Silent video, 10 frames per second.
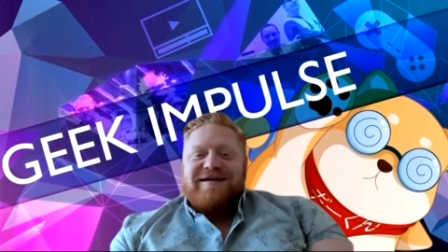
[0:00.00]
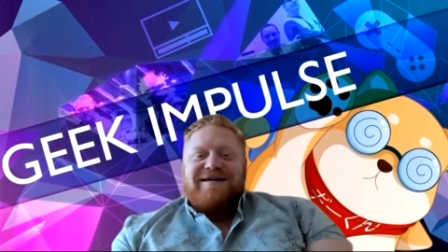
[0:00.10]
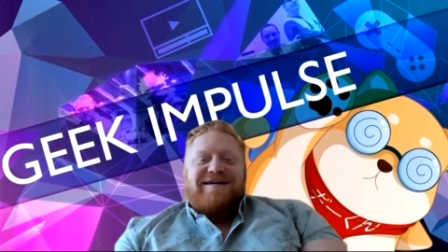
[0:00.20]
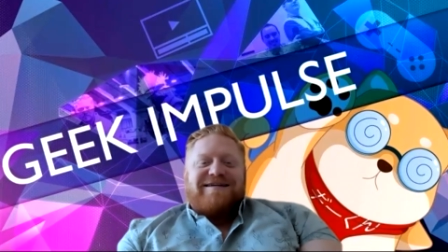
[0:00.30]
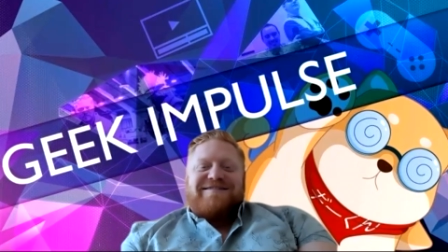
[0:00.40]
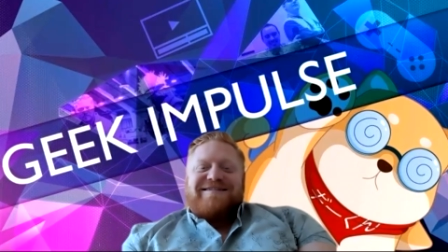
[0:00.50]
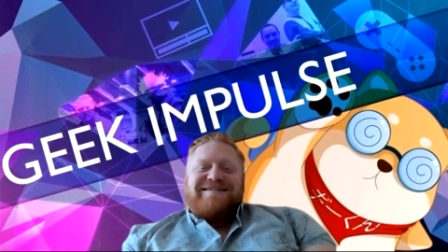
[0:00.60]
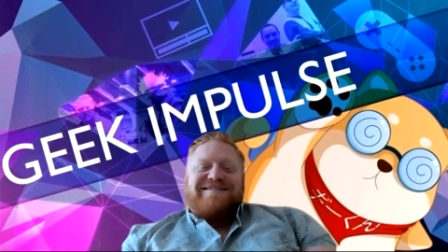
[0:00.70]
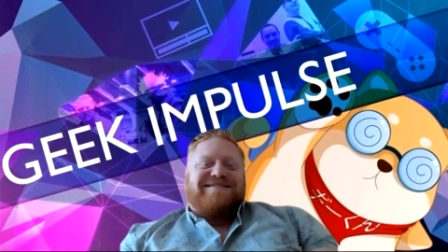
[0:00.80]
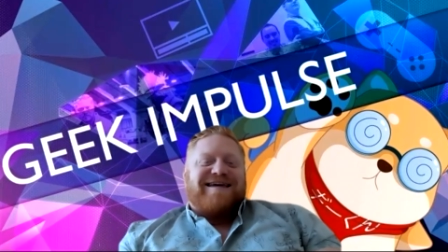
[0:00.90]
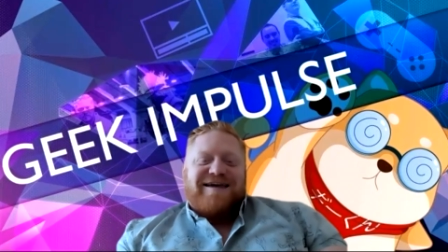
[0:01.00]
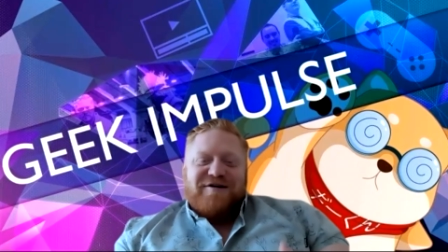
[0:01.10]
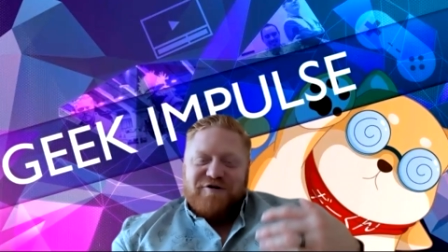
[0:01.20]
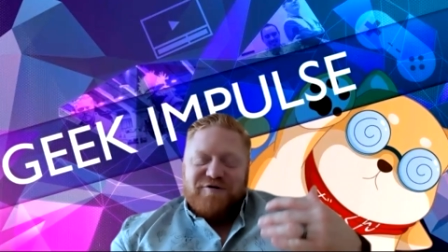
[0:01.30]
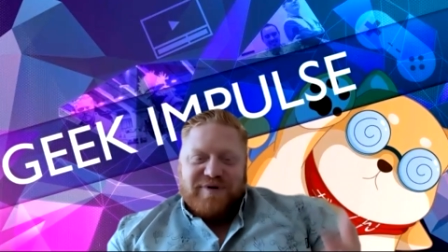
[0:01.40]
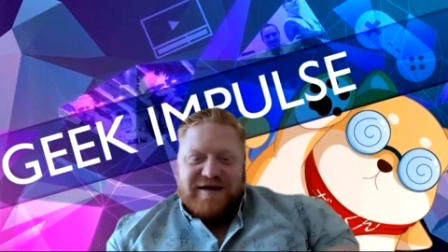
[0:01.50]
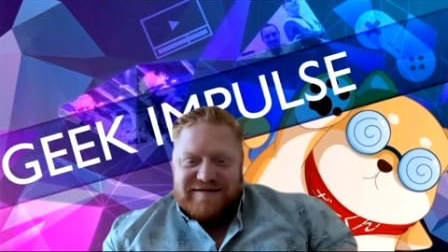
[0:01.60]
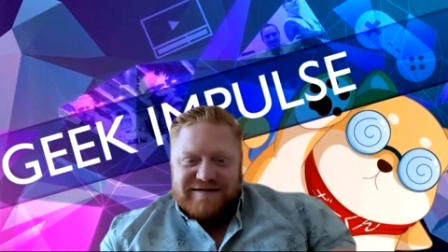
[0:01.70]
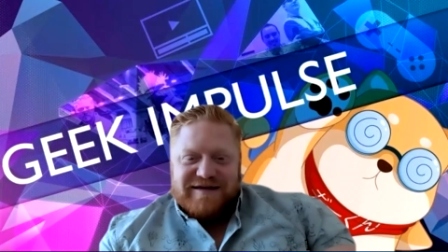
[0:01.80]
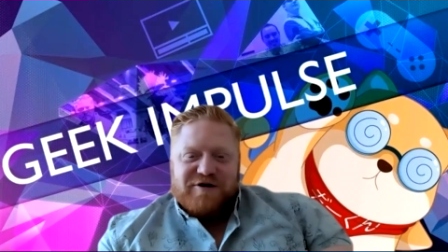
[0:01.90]
mm-hmm. he's taking her to
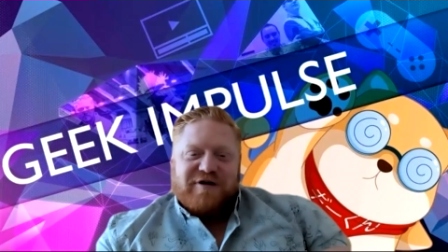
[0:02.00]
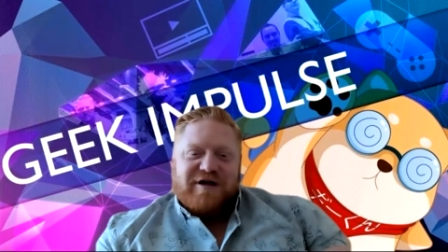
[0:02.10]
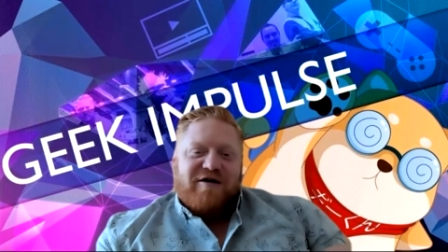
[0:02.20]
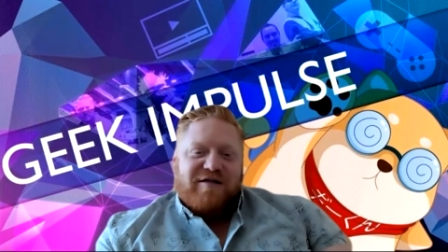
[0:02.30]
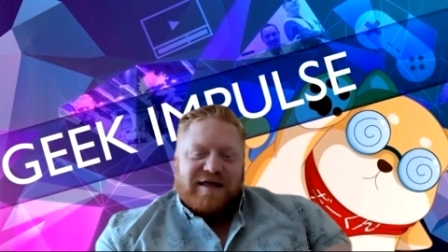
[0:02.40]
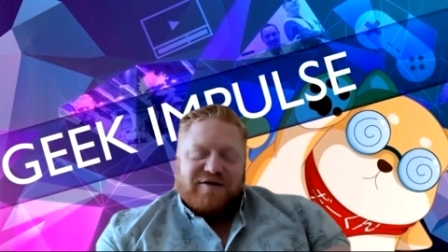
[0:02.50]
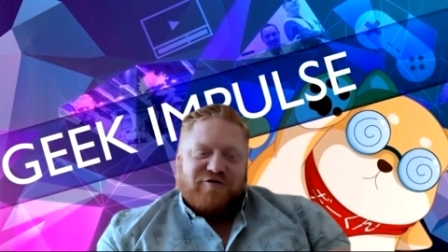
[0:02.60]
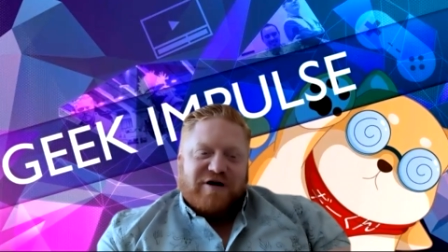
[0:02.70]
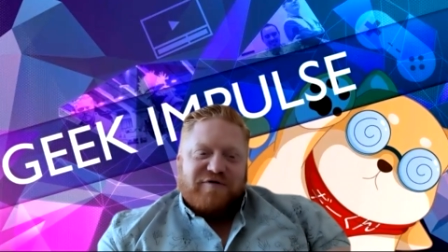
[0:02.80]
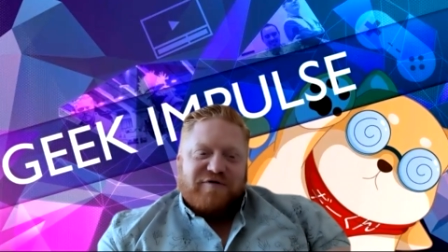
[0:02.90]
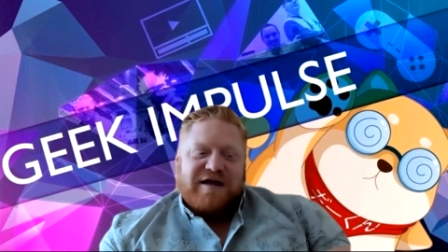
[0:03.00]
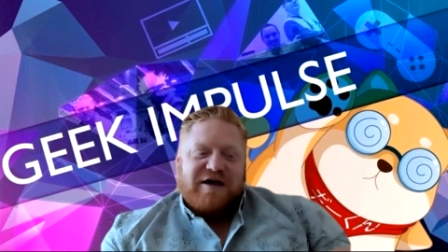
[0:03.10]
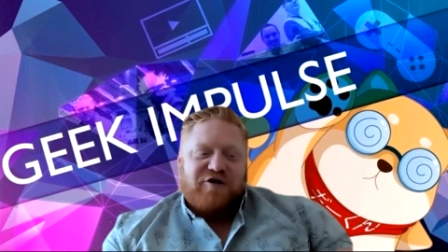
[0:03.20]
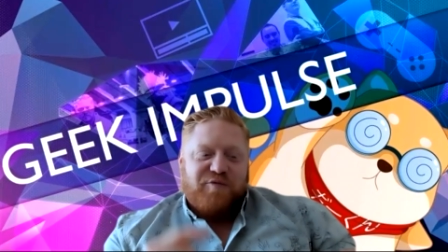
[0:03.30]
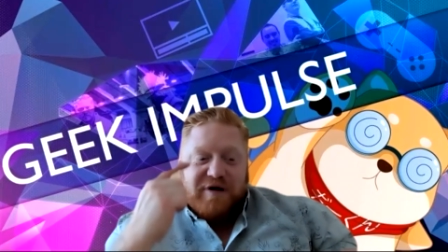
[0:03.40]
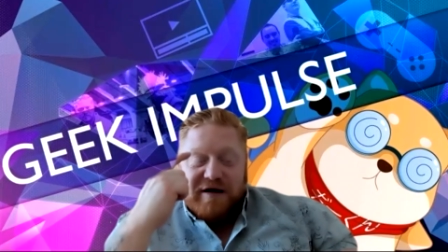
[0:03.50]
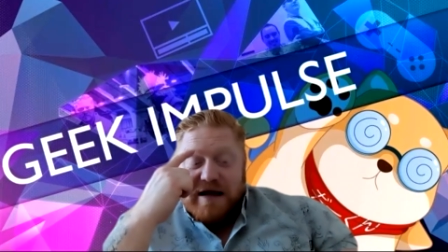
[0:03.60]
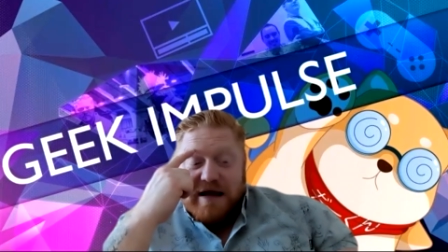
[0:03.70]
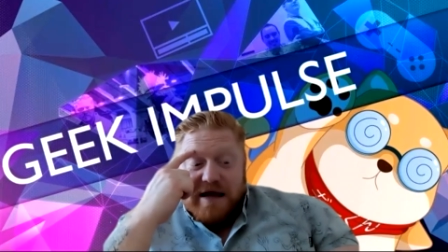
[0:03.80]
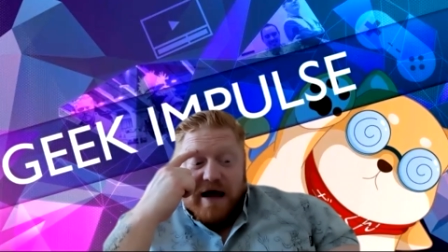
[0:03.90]
places. I know they all like travel together, mm-hmm. but
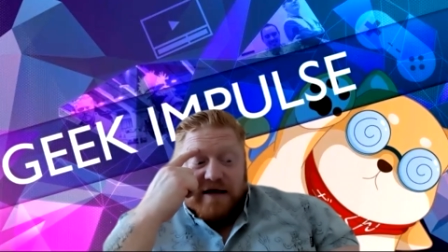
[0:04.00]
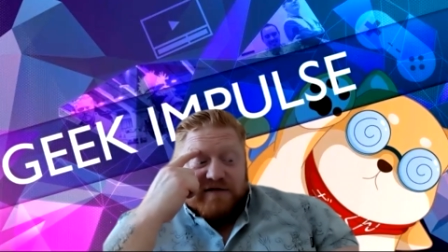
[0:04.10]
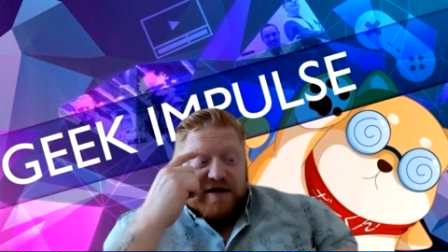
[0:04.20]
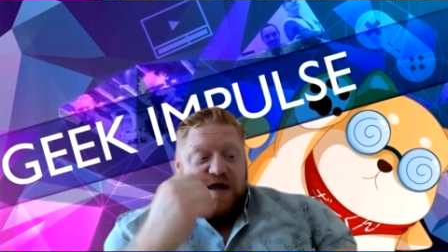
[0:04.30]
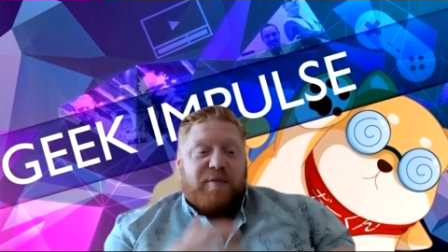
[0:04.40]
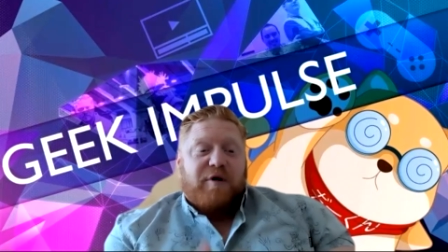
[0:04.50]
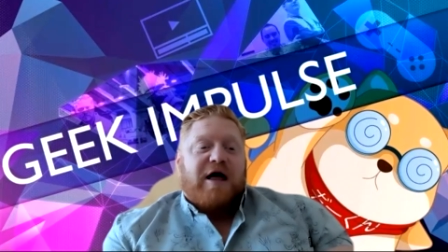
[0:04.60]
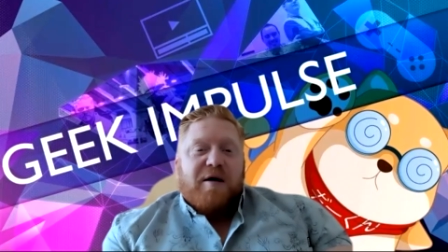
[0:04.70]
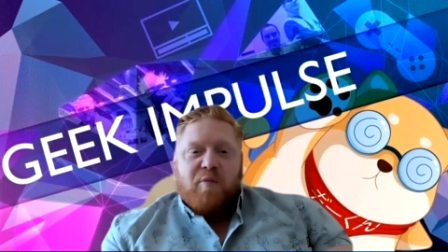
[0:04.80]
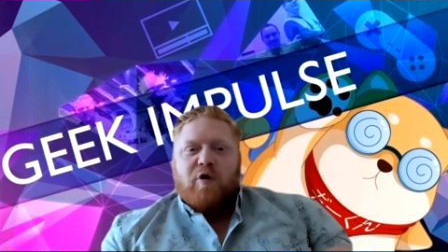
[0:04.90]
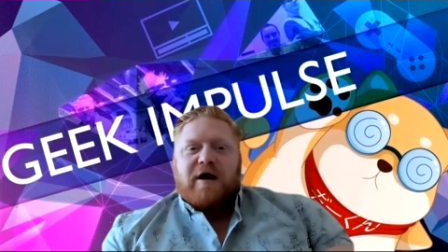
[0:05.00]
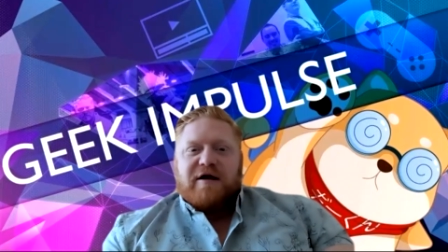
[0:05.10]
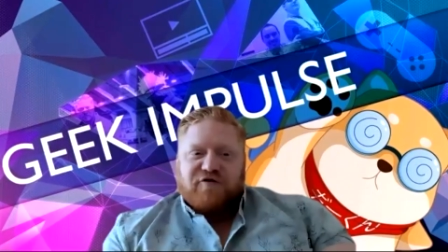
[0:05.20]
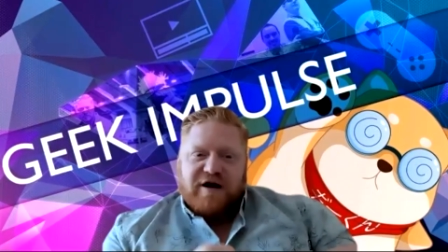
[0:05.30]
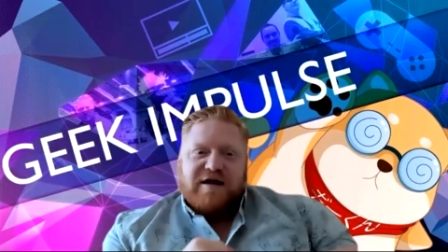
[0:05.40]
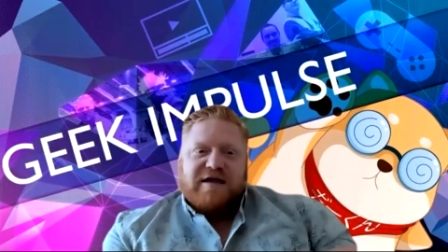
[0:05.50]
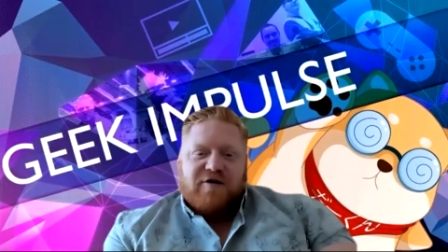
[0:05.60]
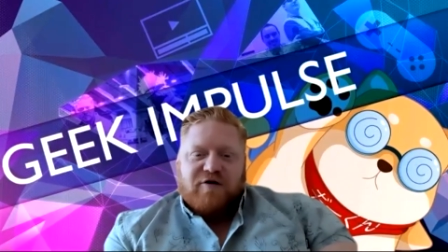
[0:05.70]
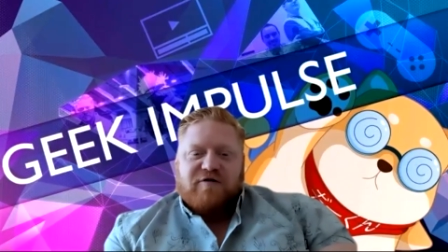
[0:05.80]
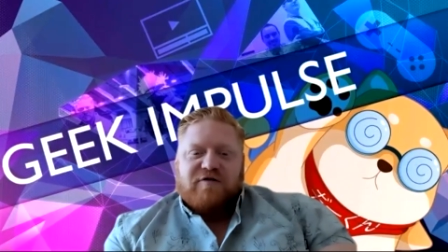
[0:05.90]
I see him a lot more like trying to get
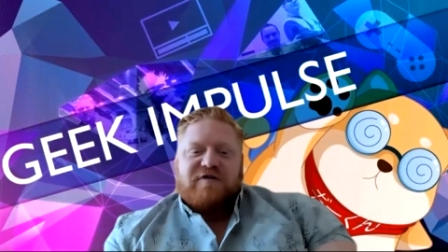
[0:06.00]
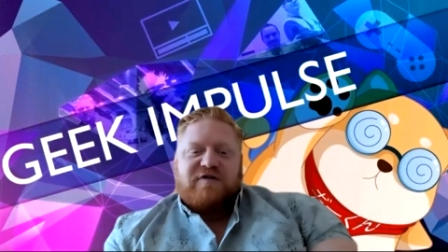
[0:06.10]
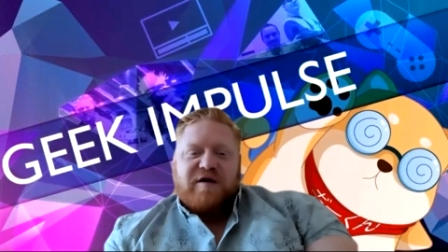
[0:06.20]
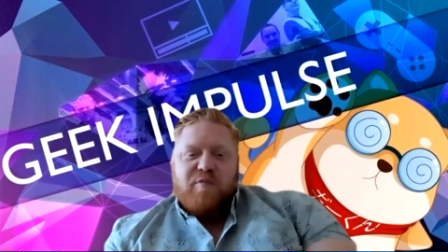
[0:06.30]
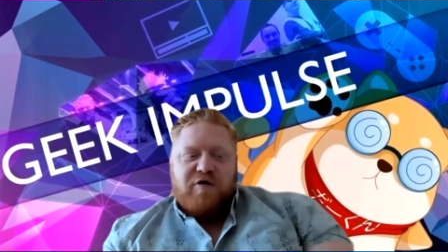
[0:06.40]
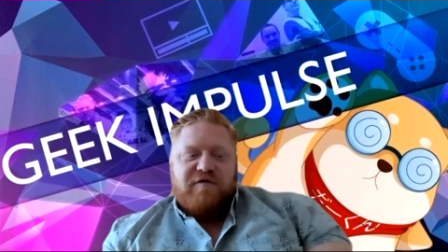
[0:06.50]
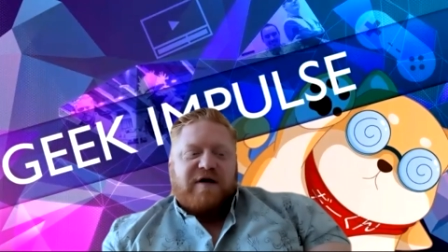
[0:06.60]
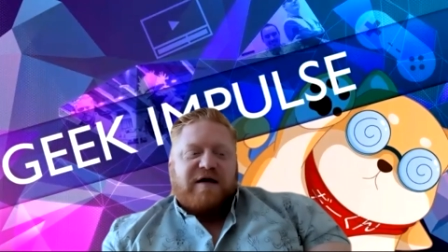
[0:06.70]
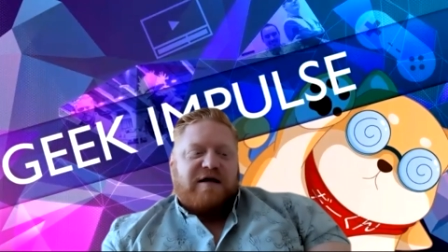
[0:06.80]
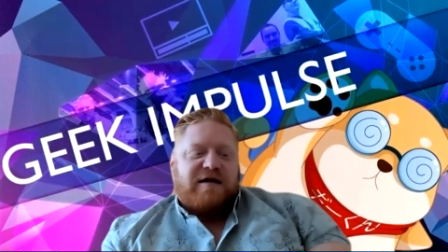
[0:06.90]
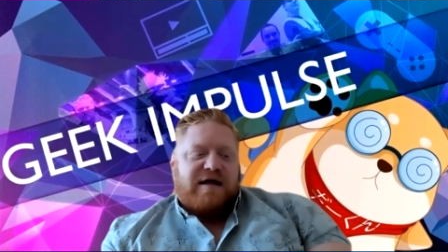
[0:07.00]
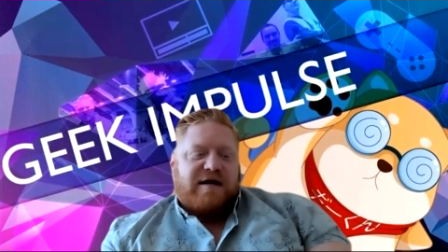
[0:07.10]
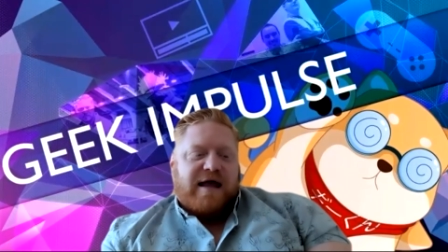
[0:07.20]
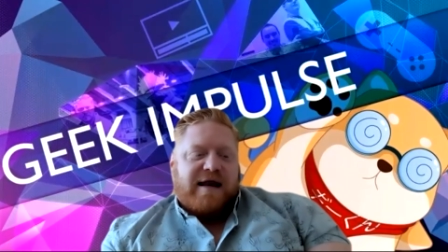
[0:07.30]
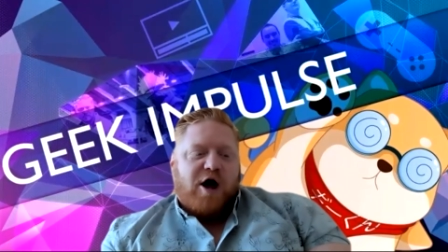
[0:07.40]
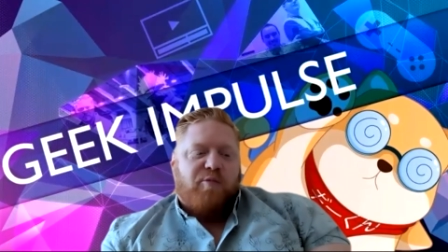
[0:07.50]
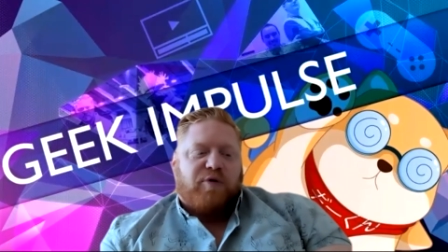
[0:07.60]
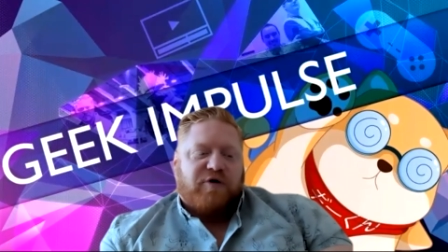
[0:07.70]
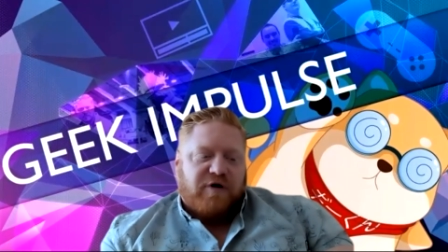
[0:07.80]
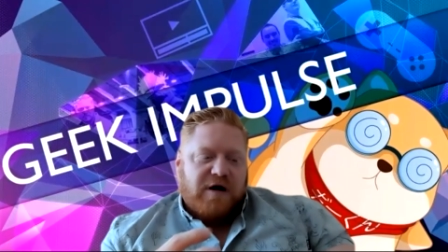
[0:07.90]
her to stay motivated and help
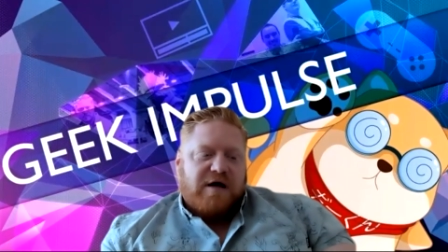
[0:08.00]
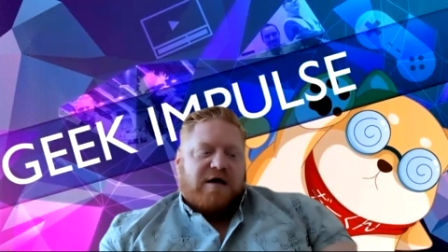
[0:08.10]
her,